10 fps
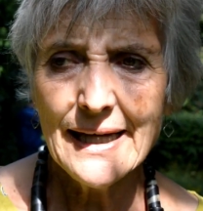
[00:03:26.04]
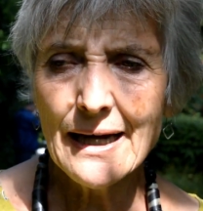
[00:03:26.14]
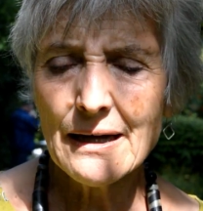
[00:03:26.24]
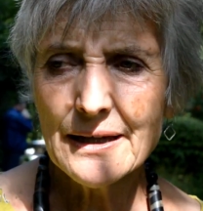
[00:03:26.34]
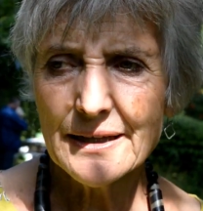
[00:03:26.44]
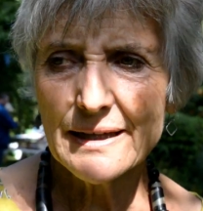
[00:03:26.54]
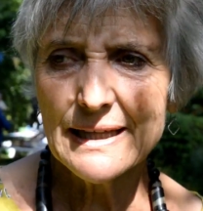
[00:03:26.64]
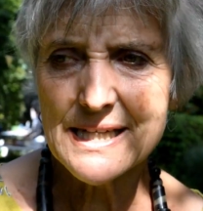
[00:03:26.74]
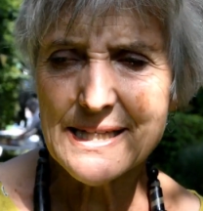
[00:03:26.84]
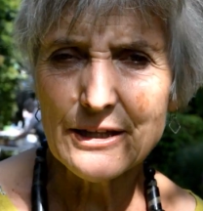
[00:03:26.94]
Yeah,
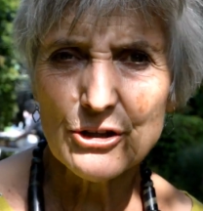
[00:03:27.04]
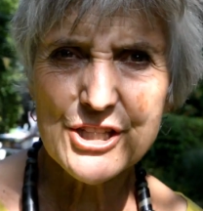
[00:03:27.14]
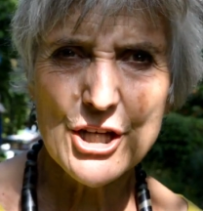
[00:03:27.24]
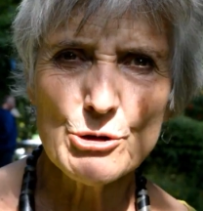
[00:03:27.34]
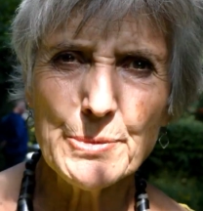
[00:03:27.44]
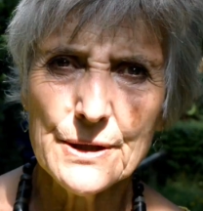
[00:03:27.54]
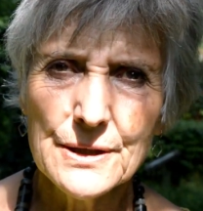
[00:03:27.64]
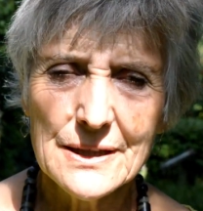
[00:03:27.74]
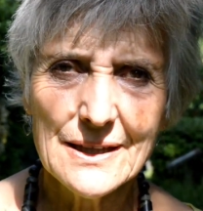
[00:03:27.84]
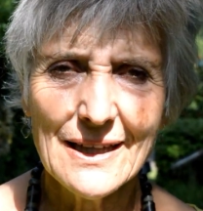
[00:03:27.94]
yes, in October
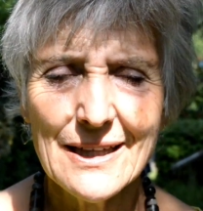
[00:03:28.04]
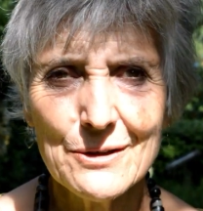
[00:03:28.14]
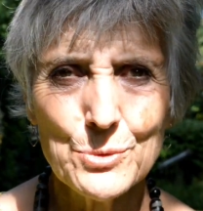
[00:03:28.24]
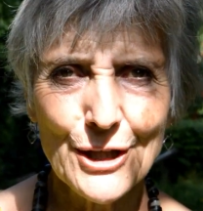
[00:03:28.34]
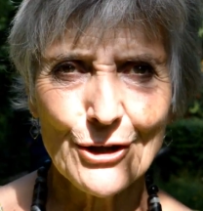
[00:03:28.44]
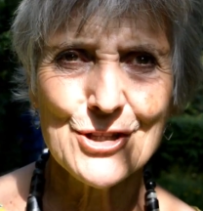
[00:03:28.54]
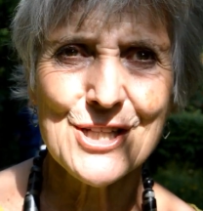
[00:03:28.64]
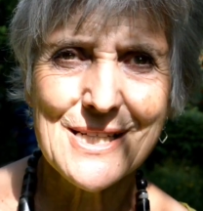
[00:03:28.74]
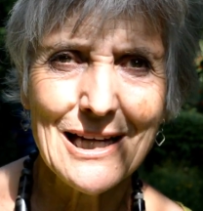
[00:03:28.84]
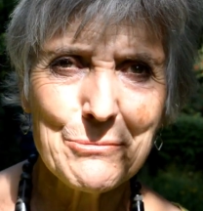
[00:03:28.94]
we're going to
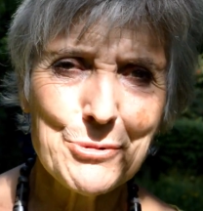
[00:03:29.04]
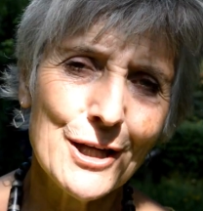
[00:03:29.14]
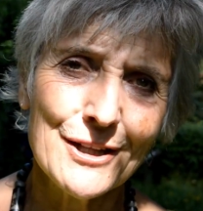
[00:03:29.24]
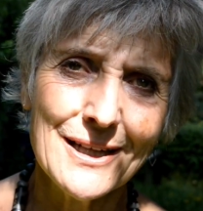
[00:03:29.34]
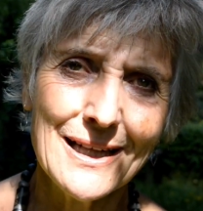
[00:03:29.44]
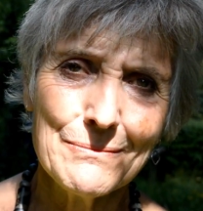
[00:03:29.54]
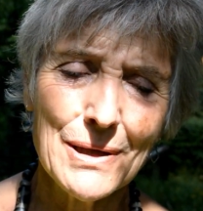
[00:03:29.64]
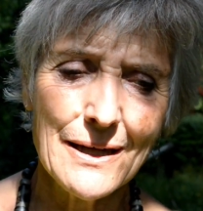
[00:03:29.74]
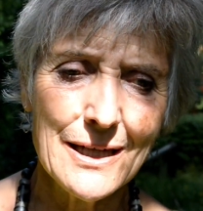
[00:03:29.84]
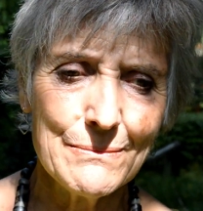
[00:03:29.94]
celebrate the
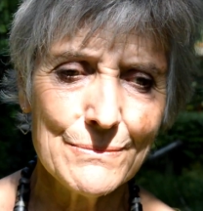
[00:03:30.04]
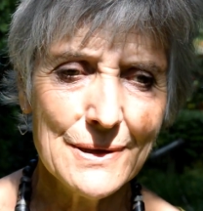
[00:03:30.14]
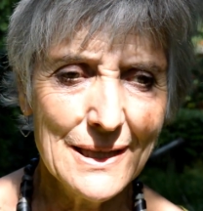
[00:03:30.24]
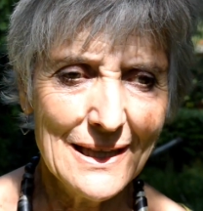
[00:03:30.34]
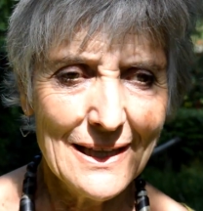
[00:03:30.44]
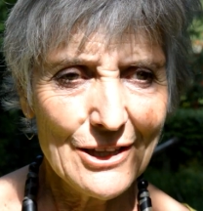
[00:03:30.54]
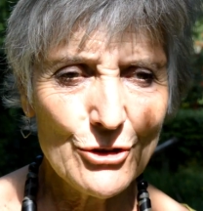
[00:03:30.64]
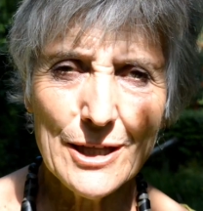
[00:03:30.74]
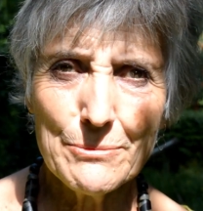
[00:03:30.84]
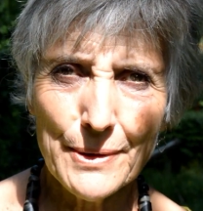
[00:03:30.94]
Millennium
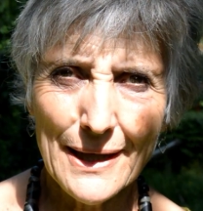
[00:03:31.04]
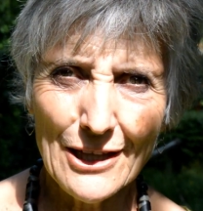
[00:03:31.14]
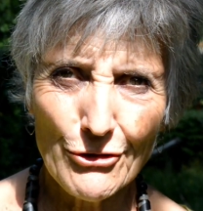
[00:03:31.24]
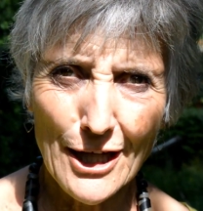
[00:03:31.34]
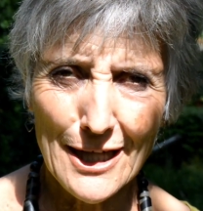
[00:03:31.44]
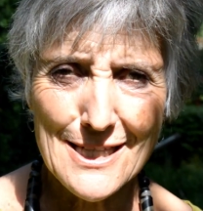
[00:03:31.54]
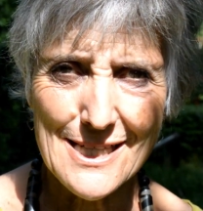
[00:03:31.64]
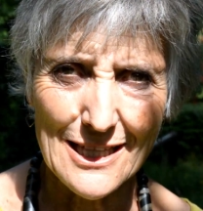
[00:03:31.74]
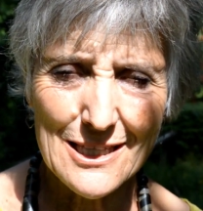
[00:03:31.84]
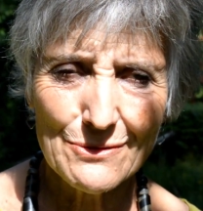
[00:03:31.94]
Green being
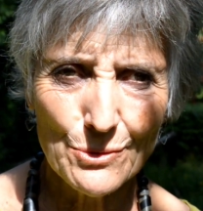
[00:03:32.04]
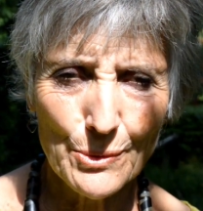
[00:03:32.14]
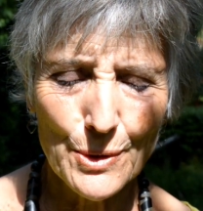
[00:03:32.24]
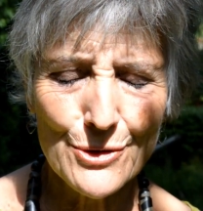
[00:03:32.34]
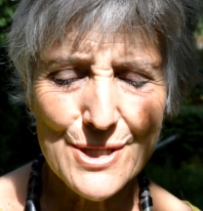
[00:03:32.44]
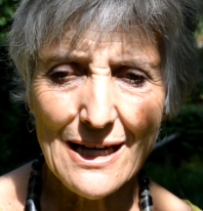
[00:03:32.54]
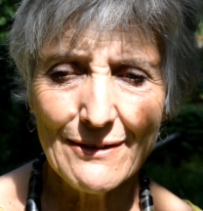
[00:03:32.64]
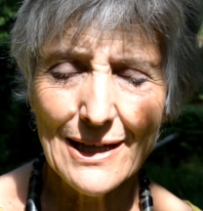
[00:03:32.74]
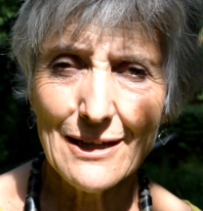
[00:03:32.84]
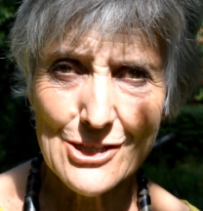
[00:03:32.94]
created. We were going to have
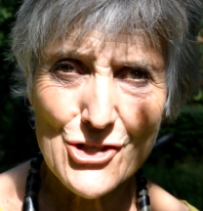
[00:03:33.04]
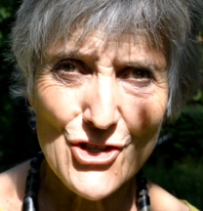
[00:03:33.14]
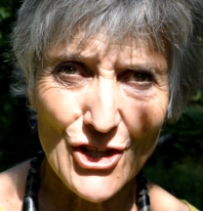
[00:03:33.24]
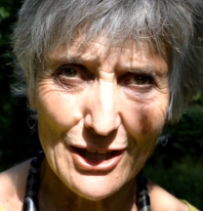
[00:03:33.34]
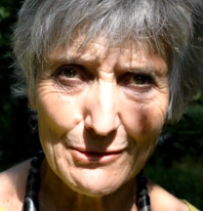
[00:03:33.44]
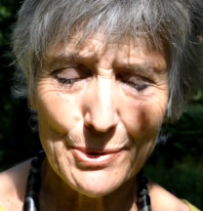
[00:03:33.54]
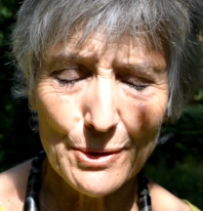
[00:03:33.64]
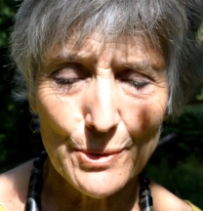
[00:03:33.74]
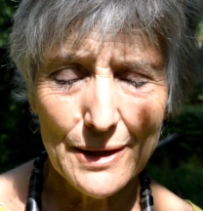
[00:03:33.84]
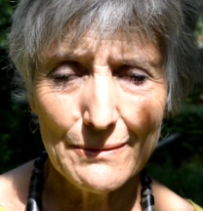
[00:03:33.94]
it last year, but
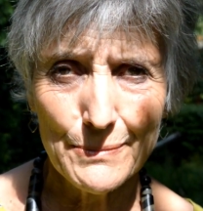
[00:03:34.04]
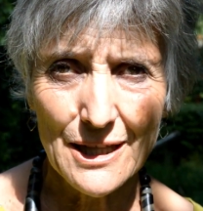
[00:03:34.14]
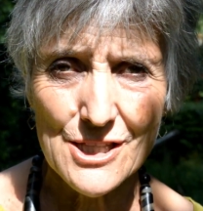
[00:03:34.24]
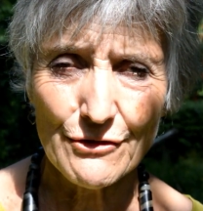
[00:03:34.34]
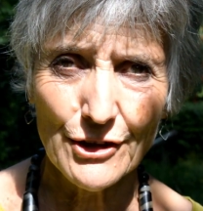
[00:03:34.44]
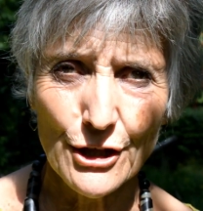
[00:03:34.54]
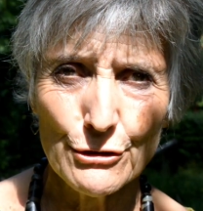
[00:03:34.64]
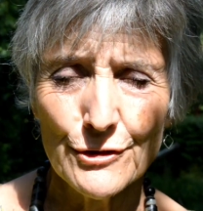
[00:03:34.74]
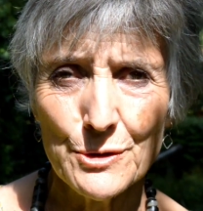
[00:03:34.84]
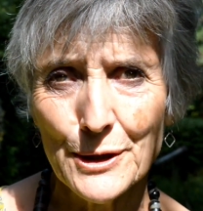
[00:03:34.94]
because of
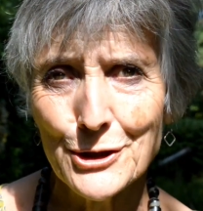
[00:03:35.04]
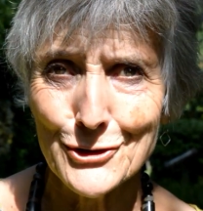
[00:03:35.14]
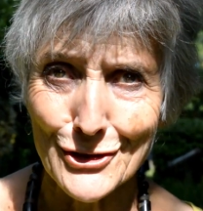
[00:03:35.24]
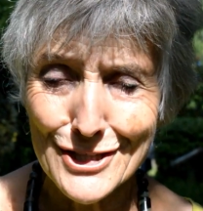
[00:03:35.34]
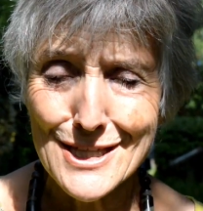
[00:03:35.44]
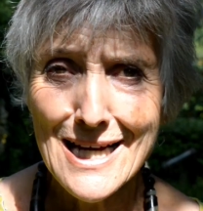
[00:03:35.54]
COVID we couldn't.